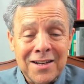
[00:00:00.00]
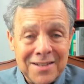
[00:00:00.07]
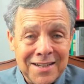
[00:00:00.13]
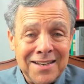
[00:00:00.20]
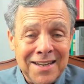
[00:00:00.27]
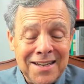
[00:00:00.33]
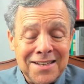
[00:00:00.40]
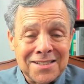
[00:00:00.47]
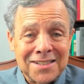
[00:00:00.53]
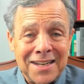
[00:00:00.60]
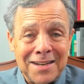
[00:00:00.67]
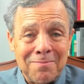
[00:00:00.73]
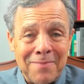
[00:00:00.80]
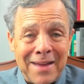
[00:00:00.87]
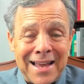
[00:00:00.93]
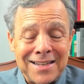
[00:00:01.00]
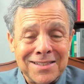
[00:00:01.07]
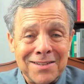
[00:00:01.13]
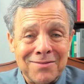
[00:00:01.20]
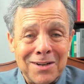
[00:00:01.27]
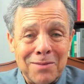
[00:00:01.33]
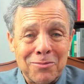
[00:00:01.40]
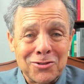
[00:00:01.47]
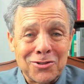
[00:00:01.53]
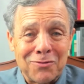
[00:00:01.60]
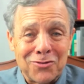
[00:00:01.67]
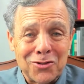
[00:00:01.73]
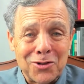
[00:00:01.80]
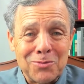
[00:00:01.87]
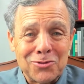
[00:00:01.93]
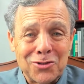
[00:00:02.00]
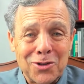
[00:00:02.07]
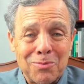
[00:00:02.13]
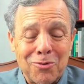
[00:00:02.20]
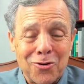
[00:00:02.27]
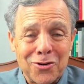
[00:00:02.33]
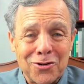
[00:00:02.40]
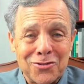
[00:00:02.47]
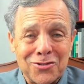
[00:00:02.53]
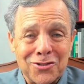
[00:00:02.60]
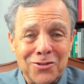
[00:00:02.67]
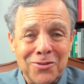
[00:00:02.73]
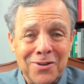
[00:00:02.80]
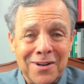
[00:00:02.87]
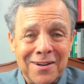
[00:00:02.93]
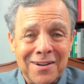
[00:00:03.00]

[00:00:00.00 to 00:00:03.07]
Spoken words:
Didn't he send massive numbers of troops to the border too?